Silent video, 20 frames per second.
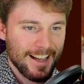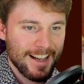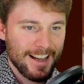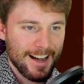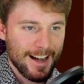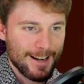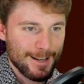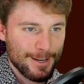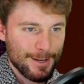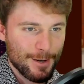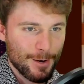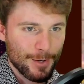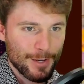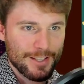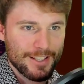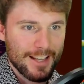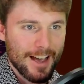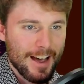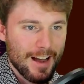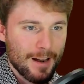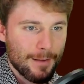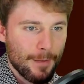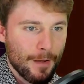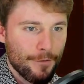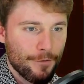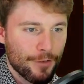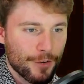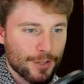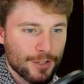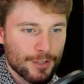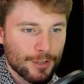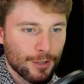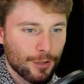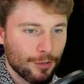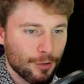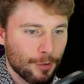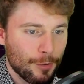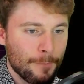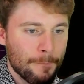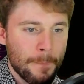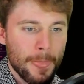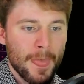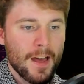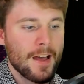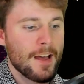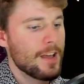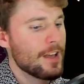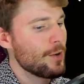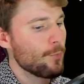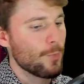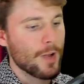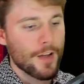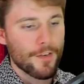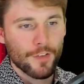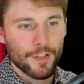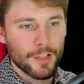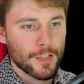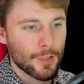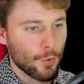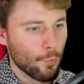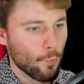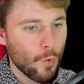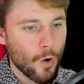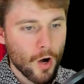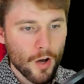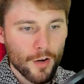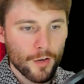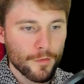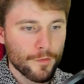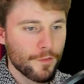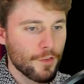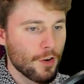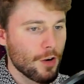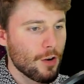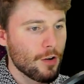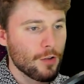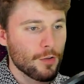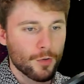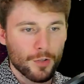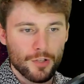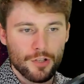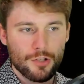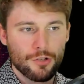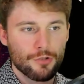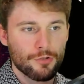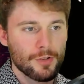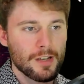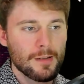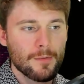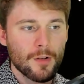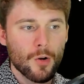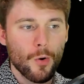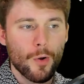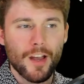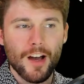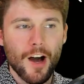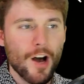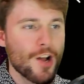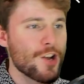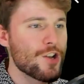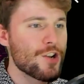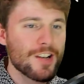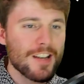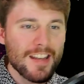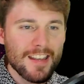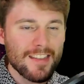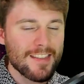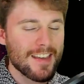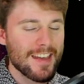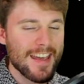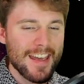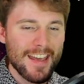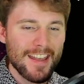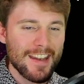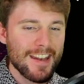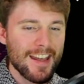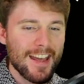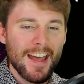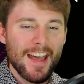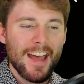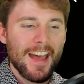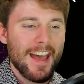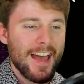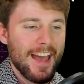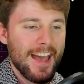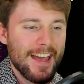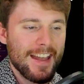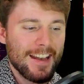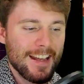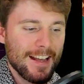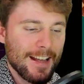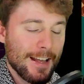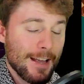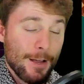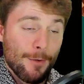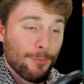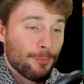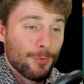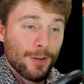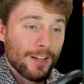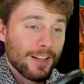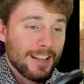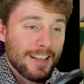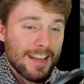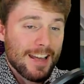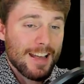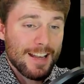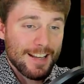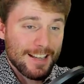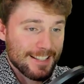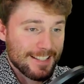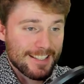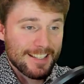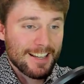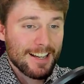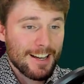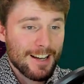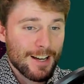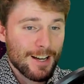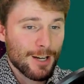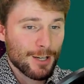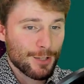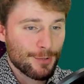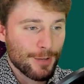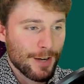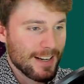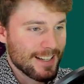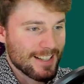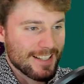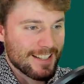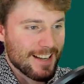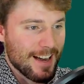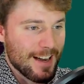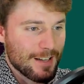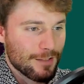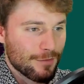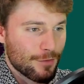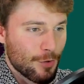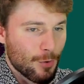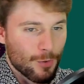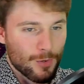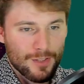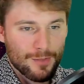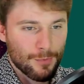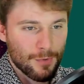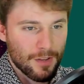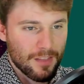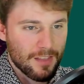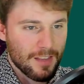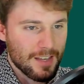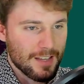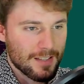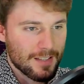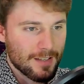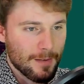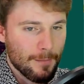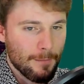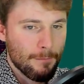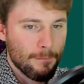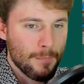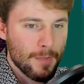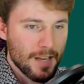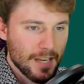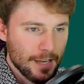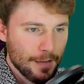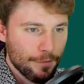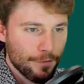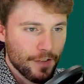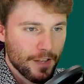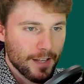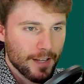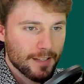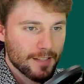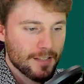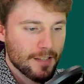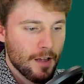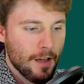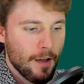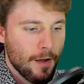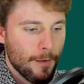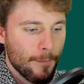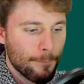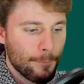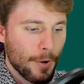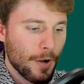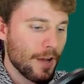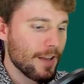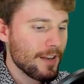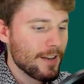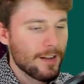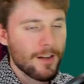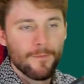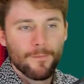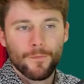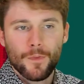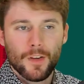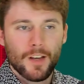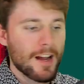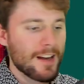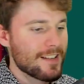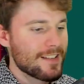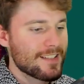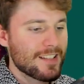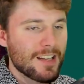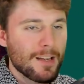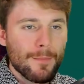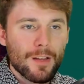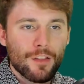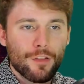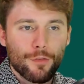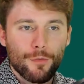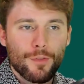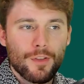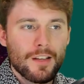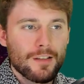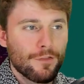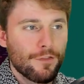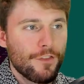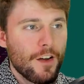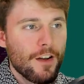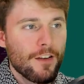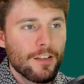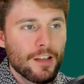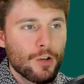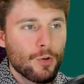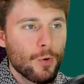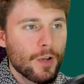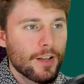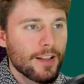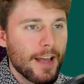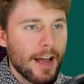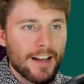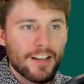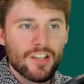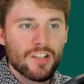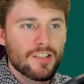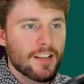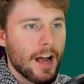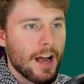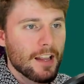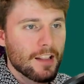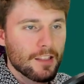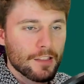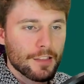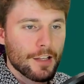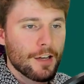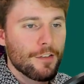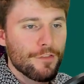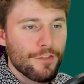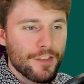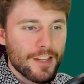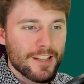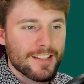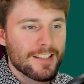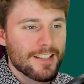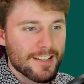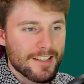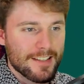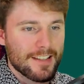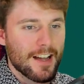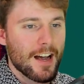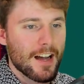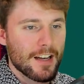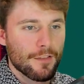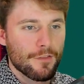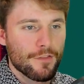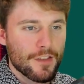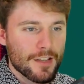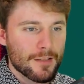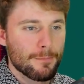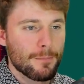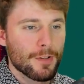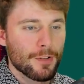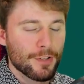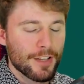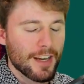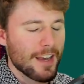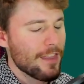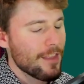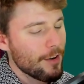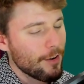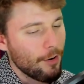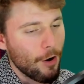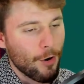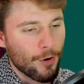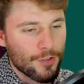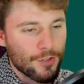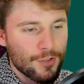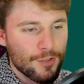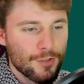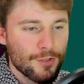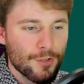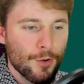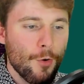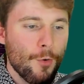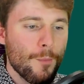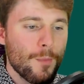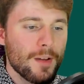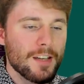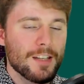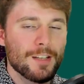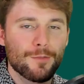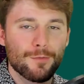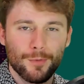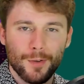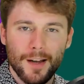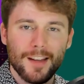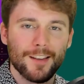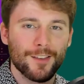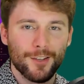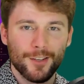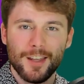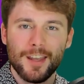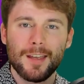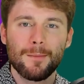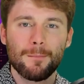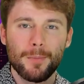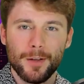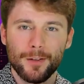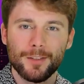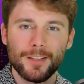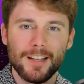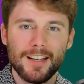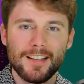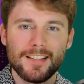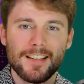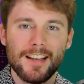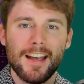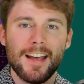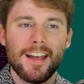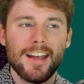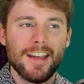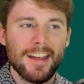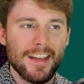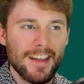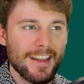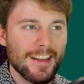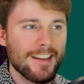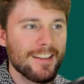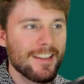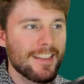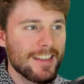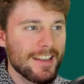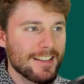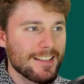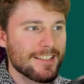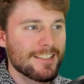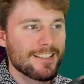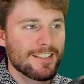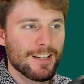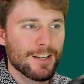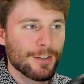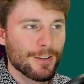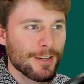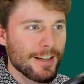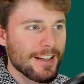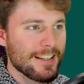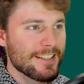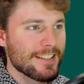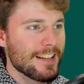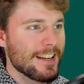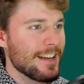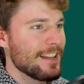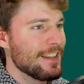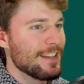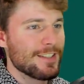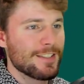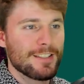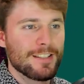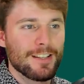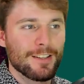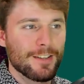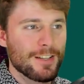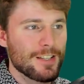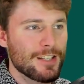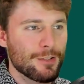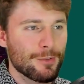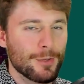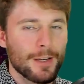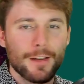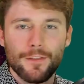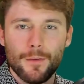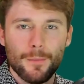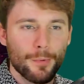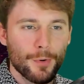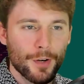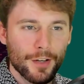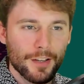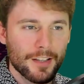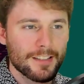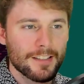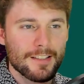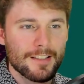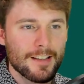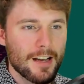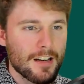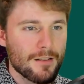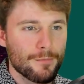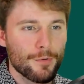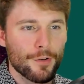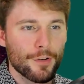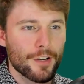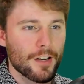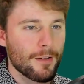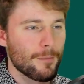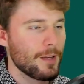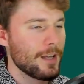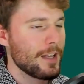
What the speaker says: I didn't notice that on my first look through. We have a little waterfall or stream going underneath the inn, and it really is a great design, of course, with these minifigs. But kind of skimming through these fairly quickly, I love this design of this building. And there are so many great looking buildings in this series 3 of the BRICKLINK Designer Program.